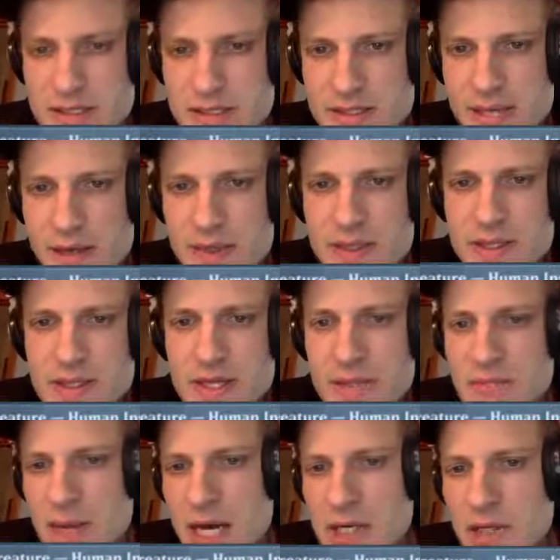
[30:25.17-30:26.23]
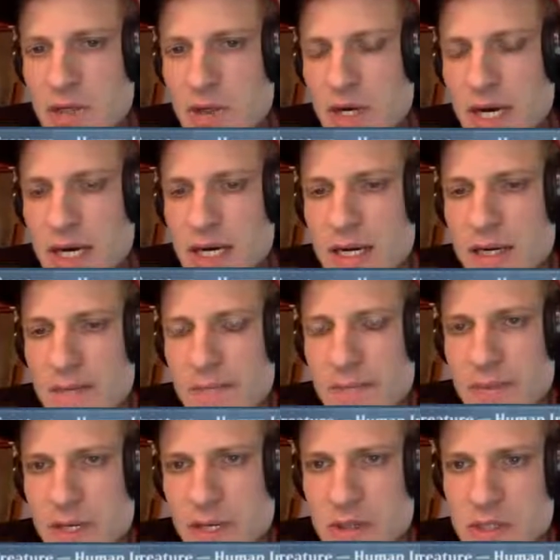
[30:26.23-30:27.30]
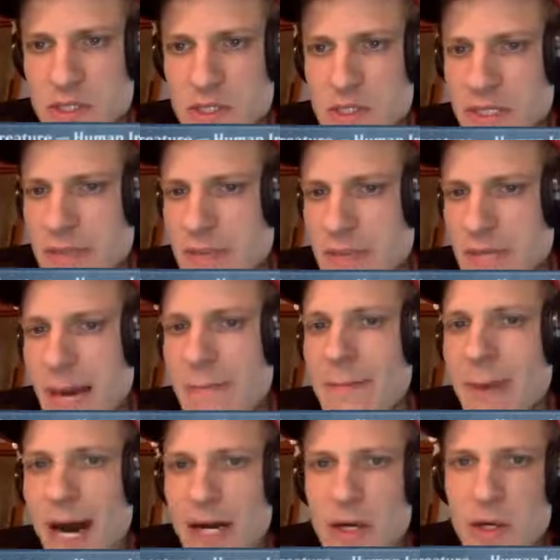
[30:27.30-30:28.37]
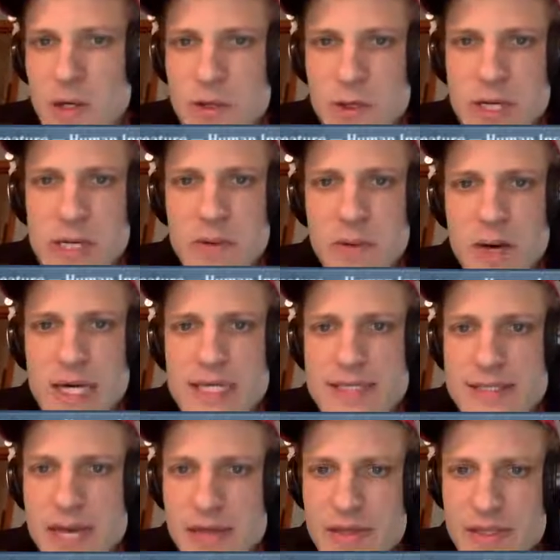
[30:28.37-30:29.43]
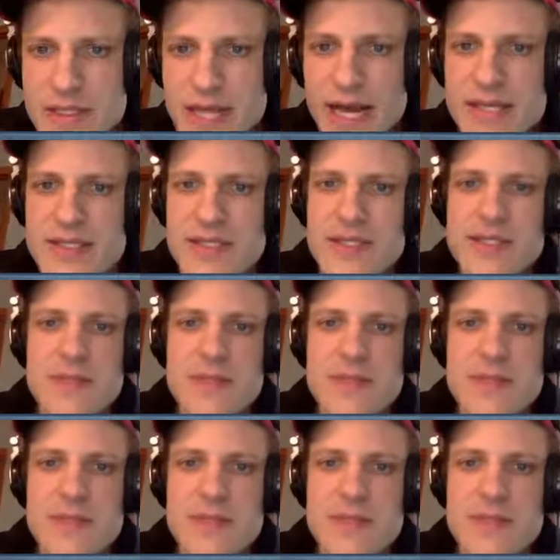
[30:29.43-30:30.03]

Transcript: death and like mono. No, excuse me, not mono. Green white death and taxes.